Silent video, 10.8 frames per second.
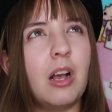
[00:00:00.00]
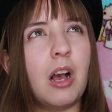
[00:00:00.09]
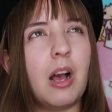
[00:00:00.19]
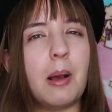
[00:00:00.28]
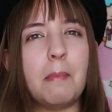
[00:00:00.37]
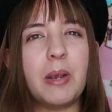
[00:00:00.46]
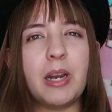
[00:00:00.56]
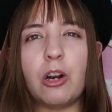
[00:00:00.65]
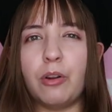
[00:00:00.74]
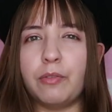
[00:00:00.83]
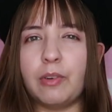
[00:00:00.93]
Uh, made
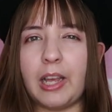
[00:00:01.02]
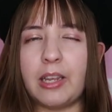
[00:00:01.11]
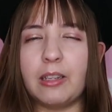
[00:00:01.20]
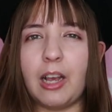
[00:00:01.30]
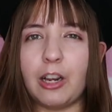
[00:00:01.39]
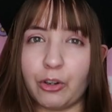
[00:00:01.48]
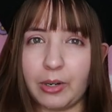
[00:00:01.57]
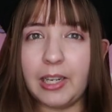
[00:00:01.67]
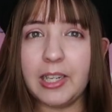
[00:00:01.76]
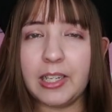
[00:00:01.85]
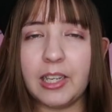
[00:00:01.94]
out of like
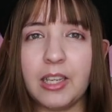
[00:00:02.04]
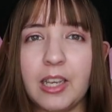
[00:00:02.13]
acrylic.